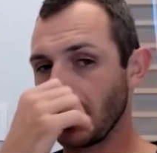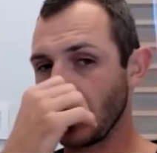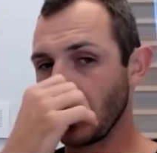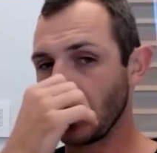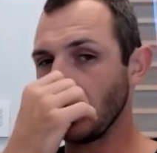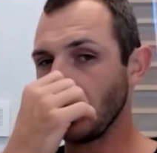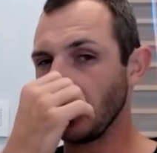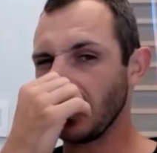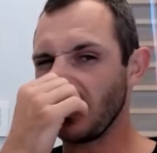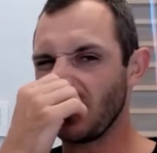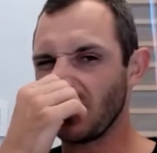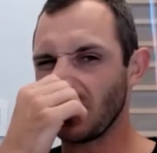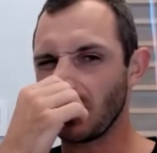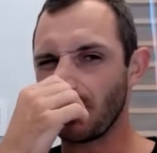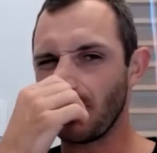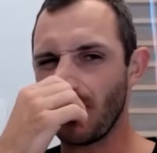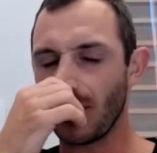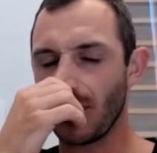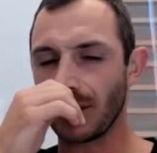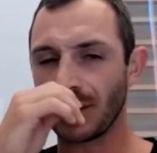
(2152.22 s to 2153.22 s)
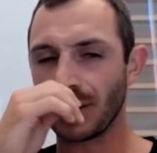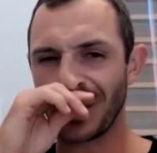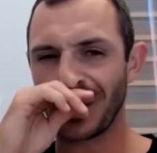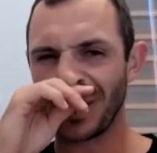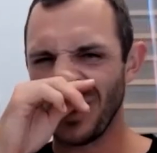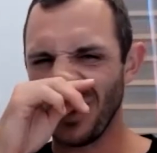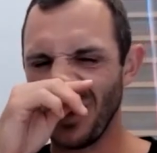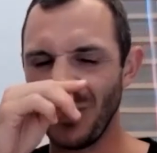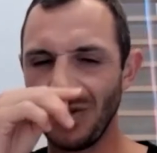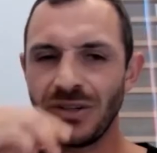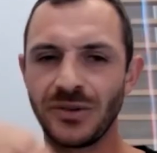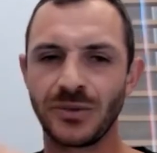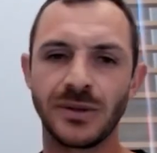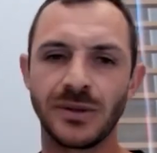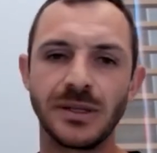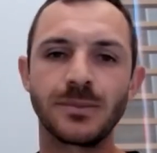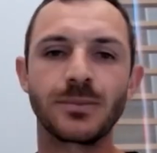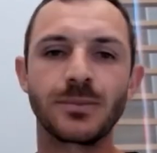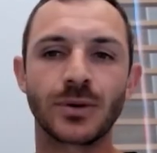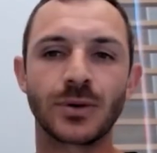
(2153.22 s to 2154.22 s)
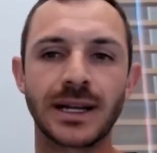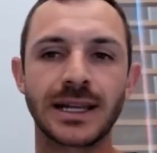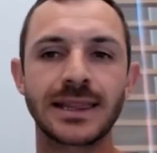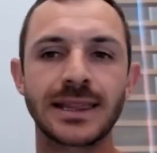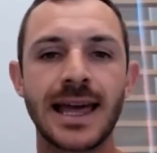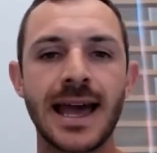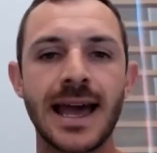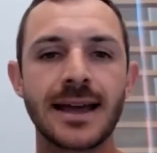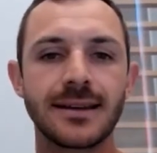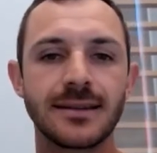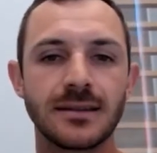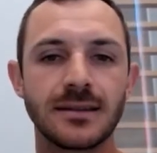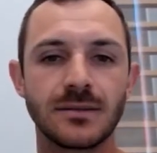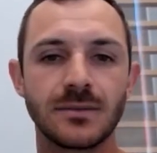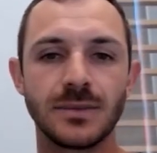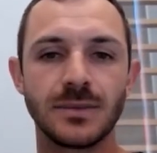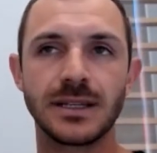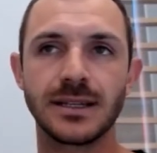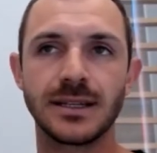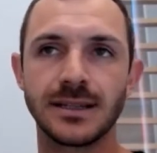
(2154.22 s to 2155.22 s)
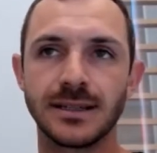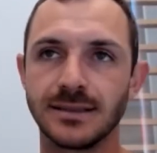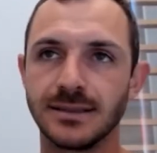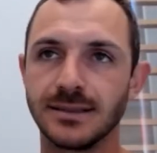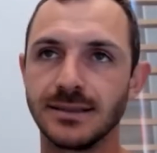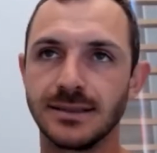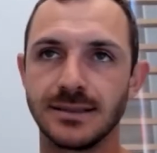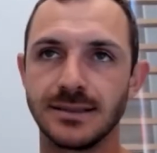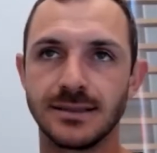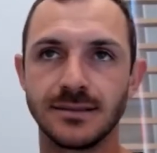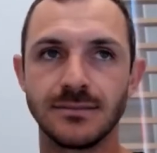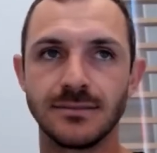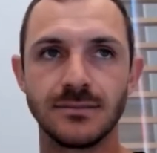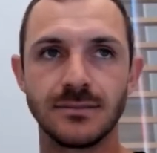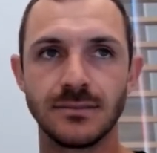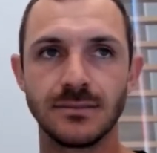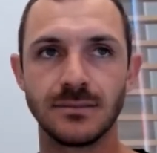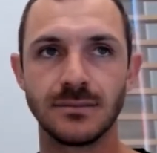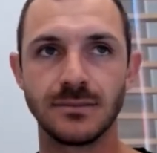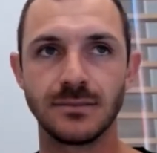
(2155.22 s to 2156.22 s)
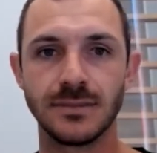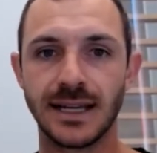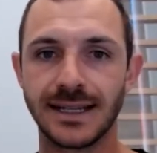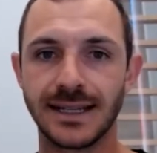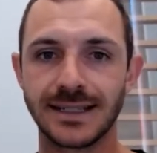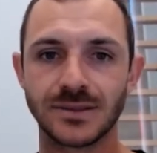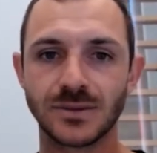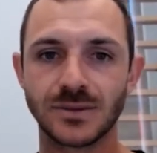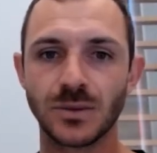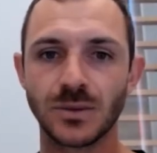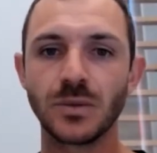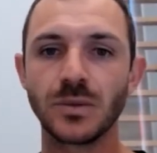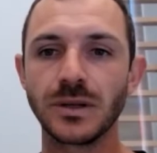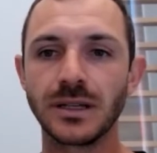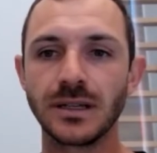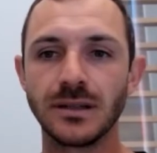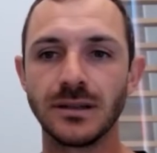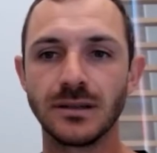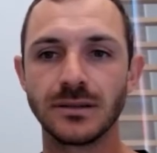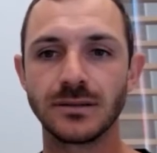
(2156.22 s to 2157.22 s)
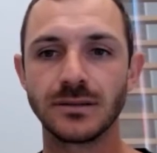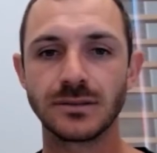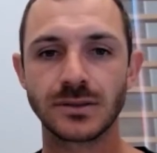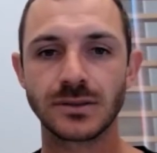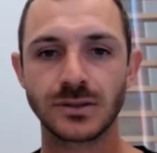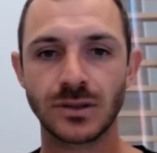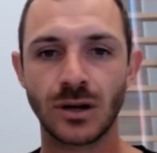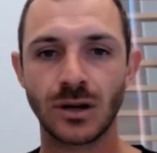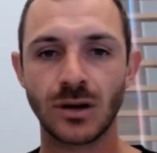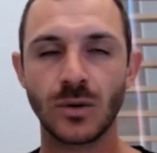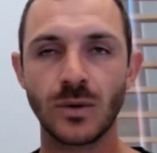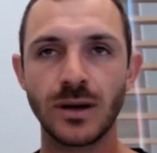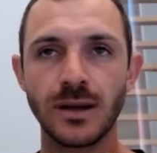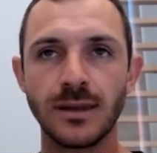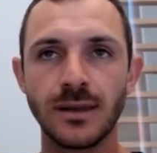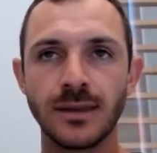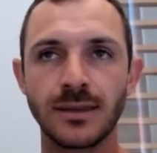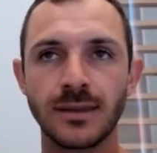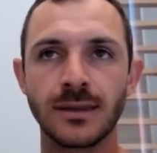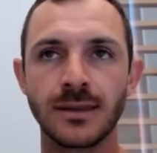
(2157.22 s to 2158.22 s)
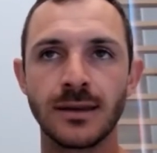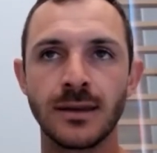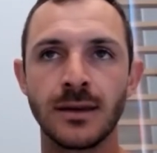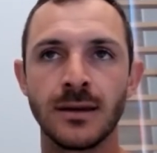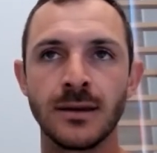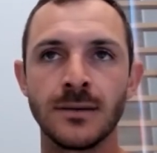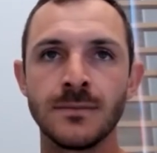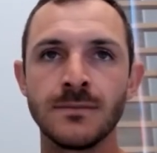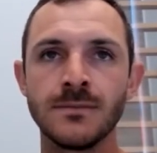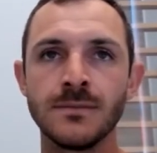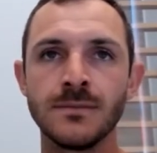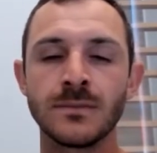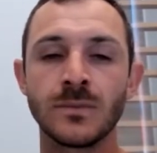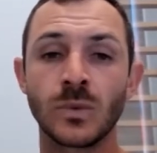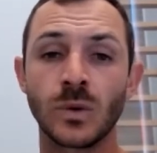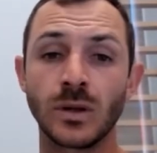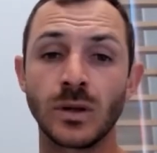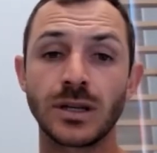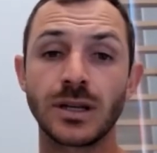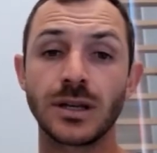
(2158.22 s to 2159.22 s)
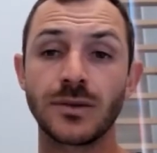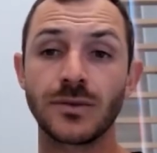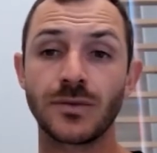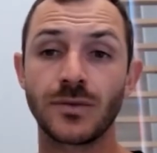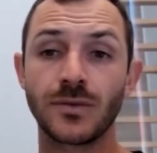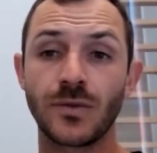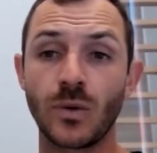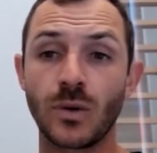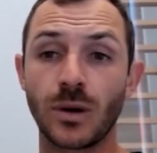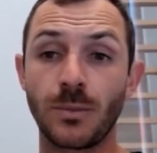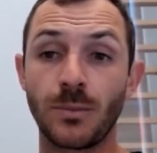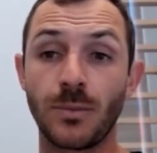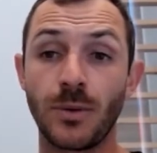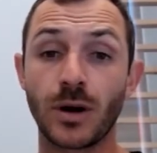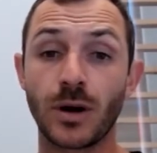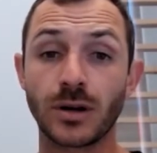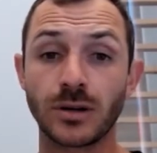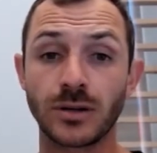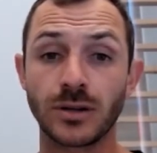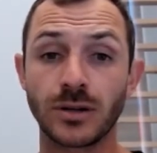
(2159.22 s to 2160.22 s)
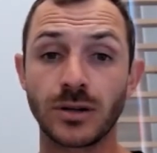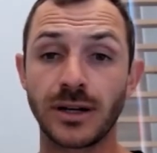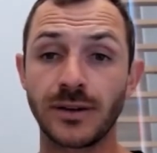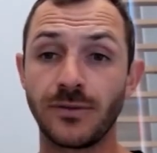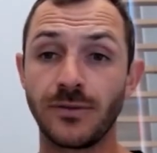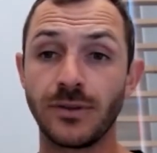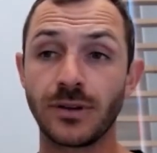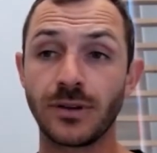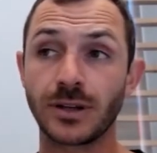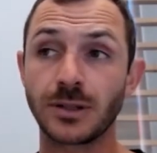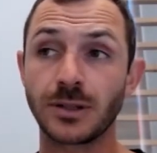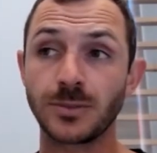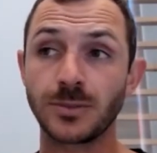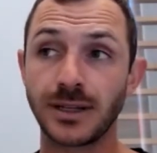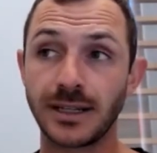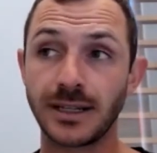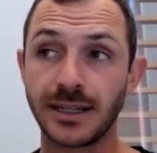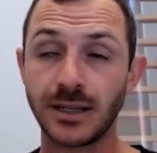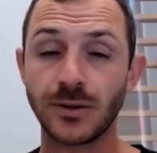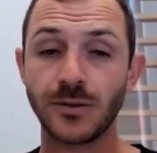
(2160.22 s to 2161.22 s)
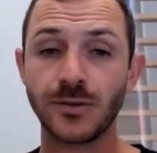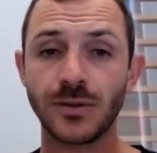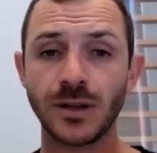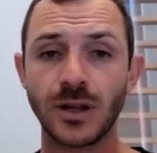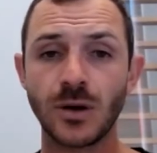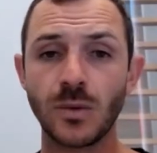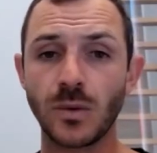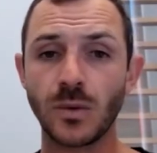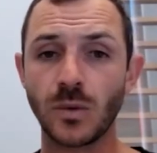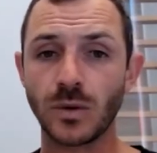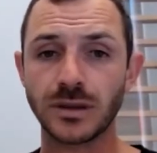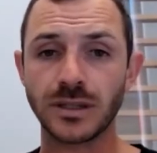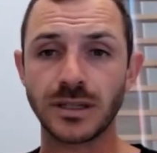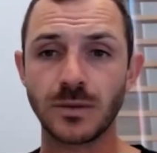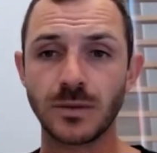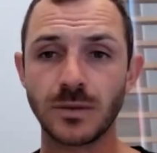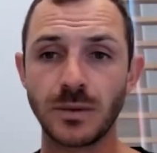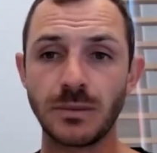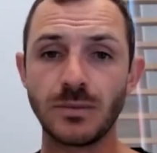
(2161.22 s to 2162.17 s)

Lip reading: We're looking for a partner who can really bring that, because that's what we struggle with. We're looking for a partner, if they're going to bring deal flow, we want them to be